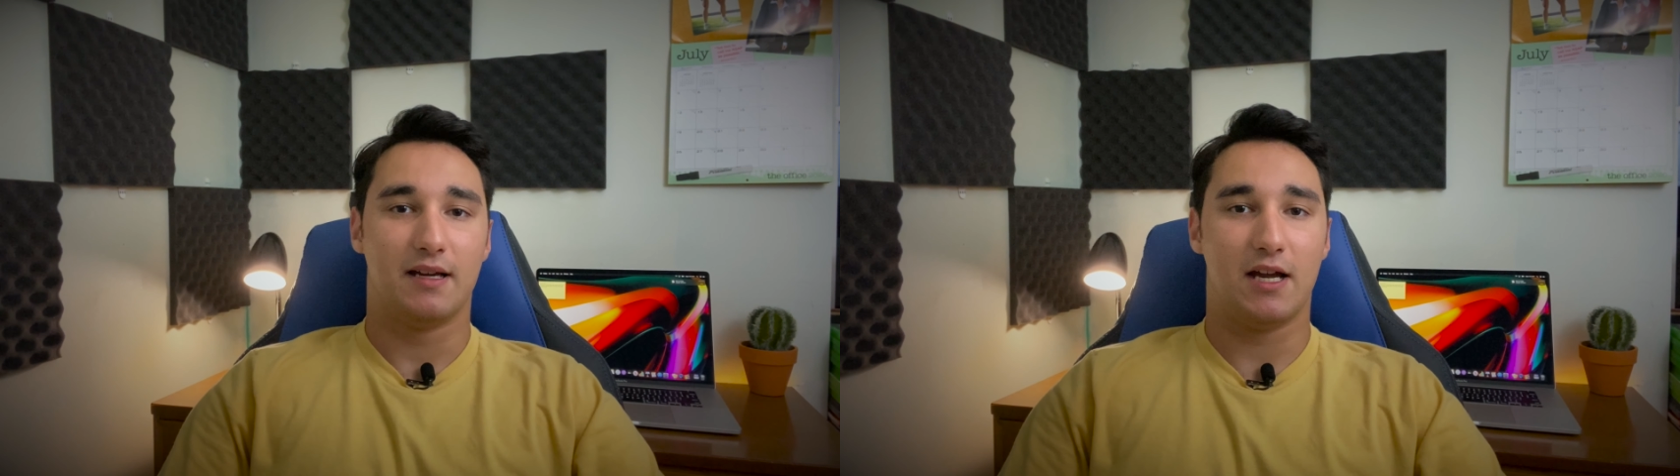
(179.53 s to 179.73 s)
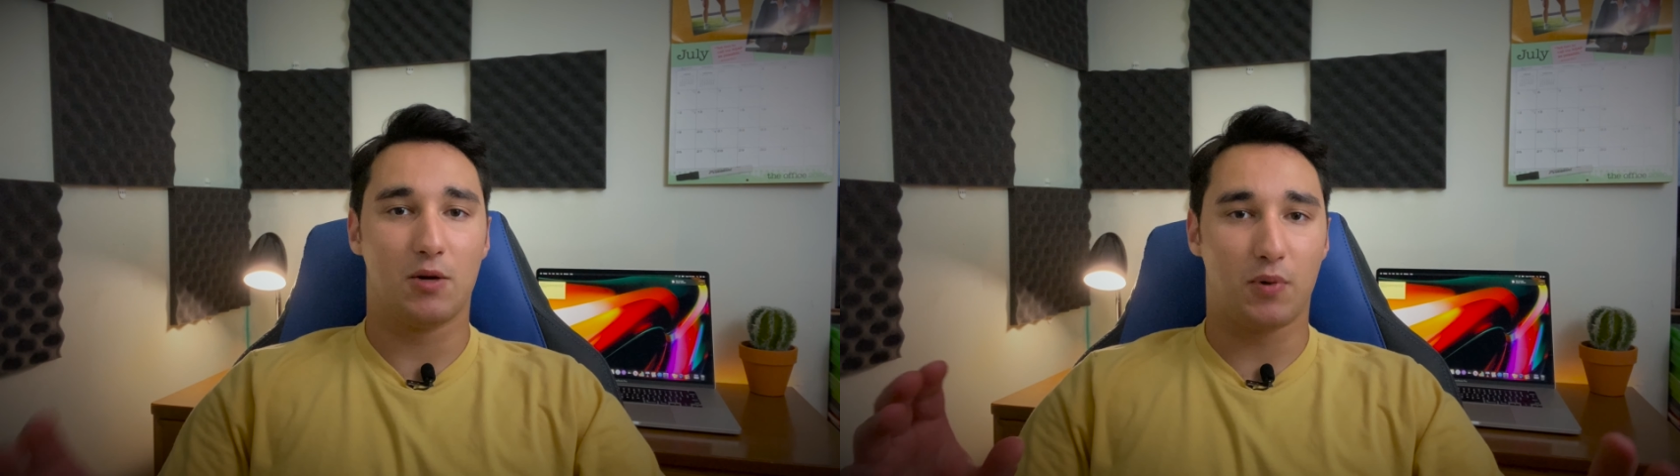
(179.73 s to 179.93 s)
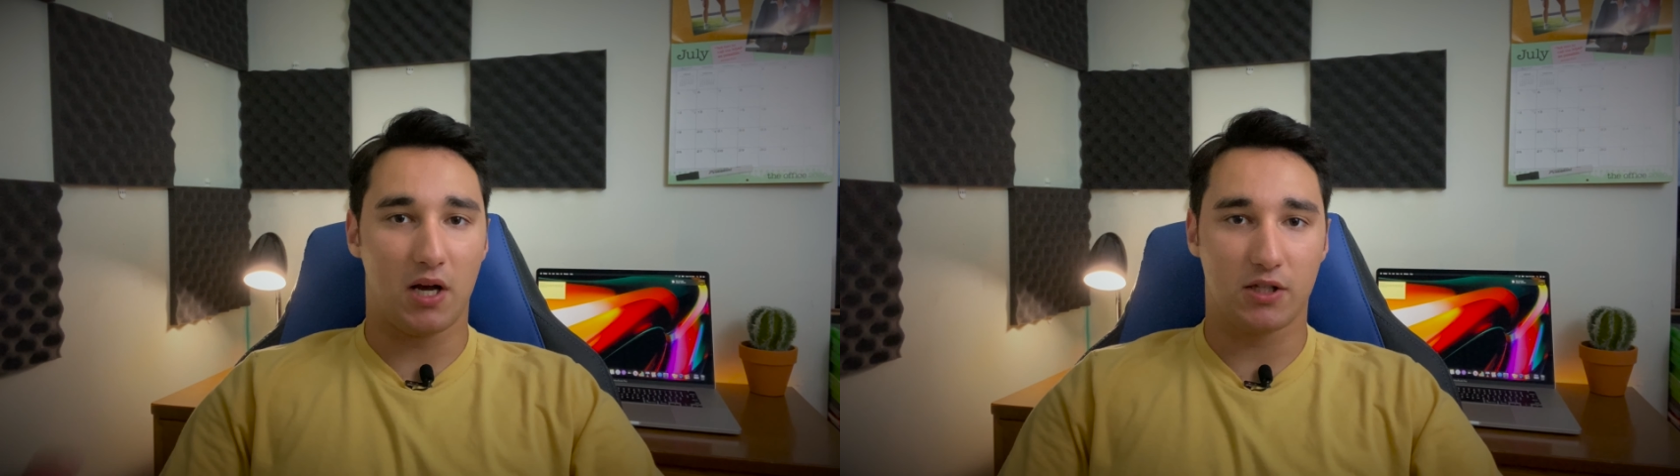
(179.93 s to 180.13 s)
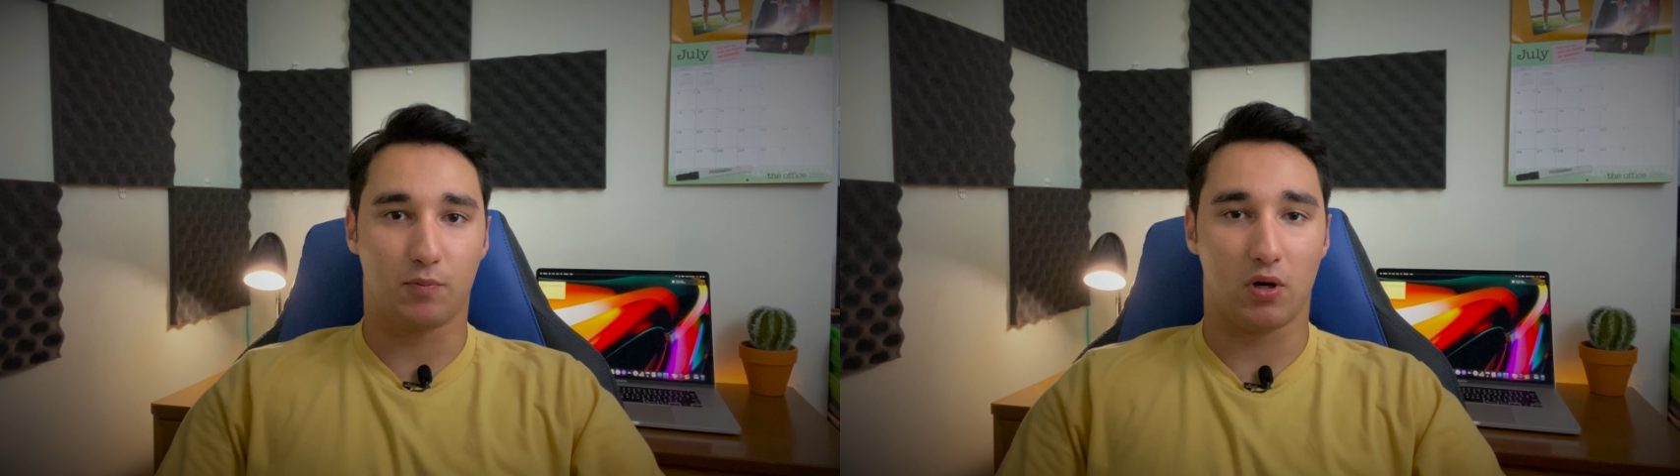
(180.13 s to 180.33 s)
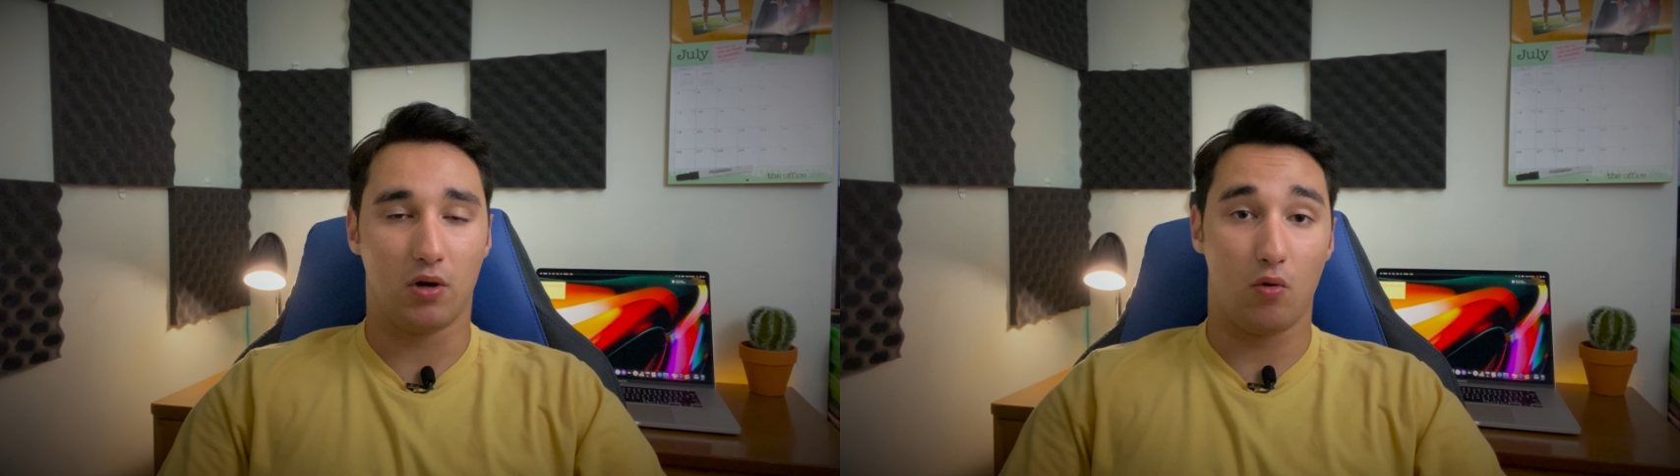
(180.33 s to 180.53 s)
AirPods
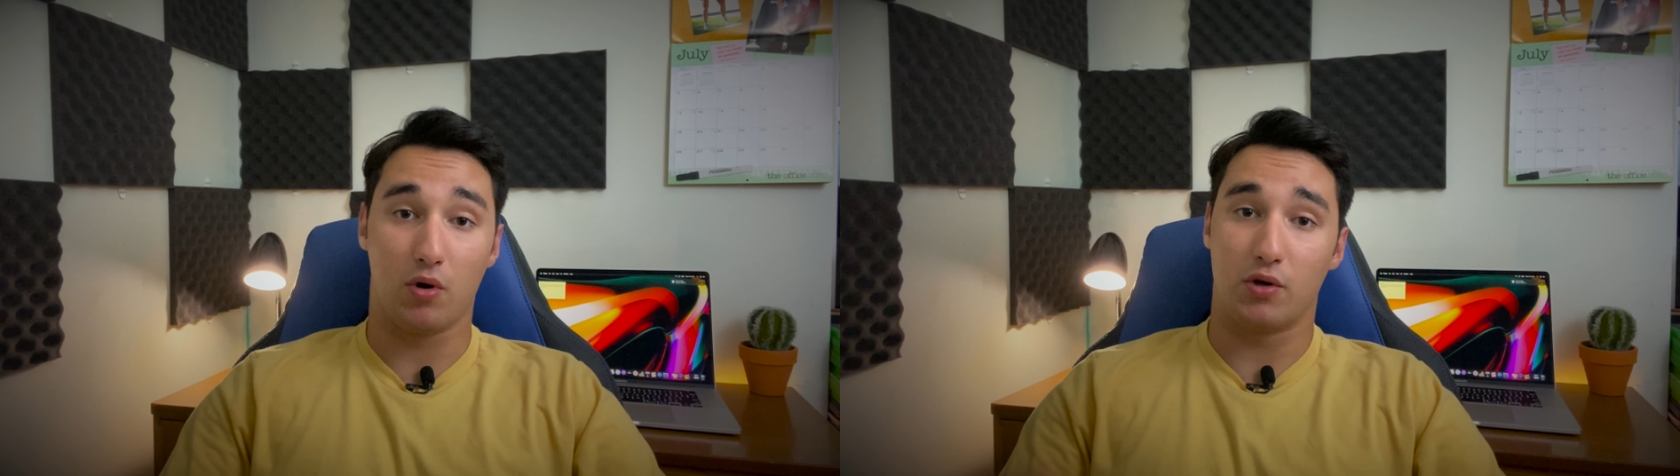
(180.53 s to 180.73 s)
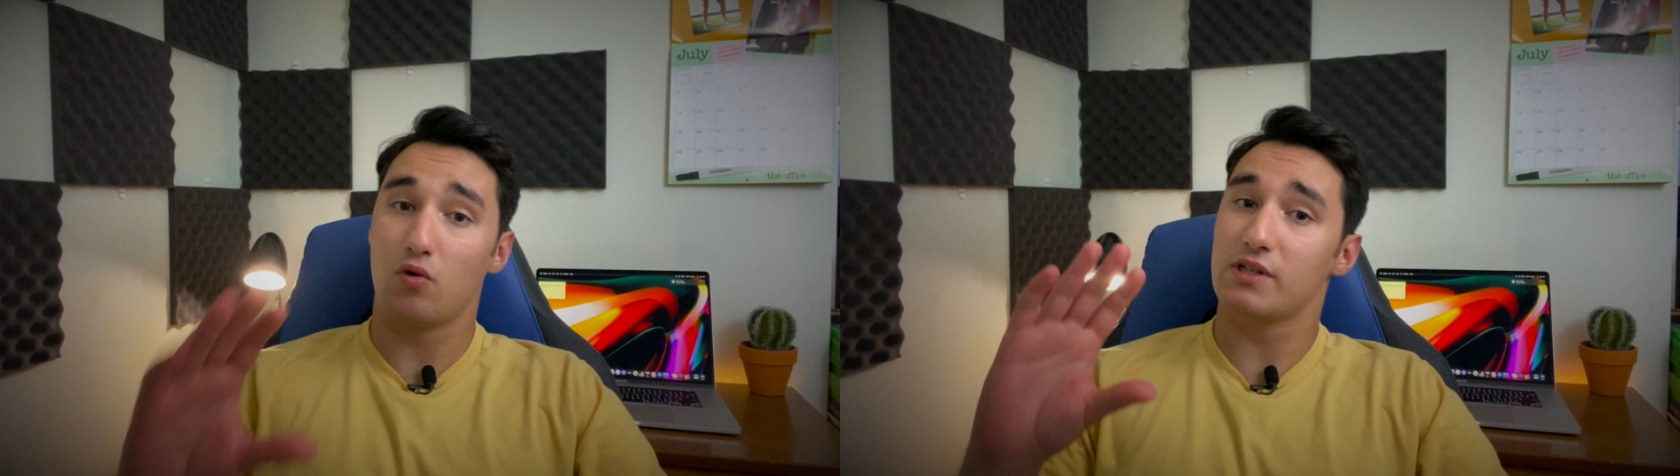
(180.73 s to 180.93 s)
Pro or noise